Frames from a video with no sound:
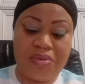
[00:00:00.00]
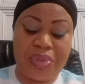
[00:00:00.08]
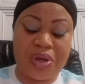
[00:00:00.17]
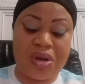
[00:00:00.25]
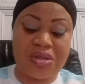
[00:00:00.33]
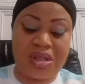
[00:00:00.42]

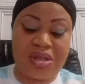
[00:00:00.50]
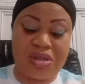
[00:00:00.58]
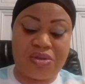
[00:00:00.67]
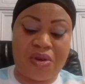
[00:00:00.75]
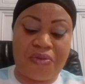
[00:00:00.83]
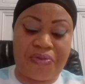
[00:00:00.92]
Because this
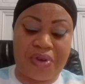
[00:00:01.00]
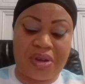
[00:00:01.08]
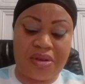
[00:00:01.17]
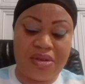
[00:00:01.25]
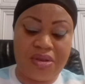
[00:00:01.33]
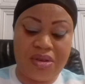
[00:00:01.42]
is not
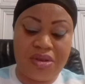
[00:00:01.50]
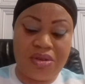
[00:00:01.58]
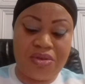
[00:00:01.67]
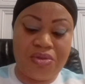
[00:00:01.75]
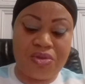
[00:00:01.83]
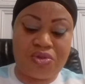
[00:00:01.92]
fair.
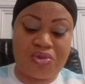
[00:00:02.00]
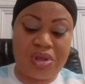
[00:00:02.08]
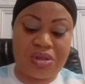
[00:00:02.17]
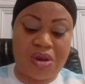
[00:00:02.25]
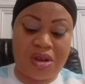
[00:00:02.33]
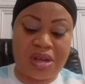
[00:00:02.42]
You
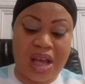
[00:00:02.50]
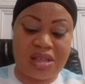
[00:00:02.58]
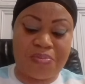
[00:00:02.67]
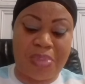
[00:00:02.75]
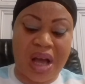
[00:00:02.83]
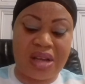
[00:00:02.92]
treat others
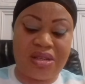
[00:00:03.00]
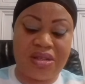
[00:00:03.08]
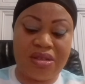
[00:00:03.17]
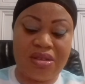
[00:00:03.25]
bad.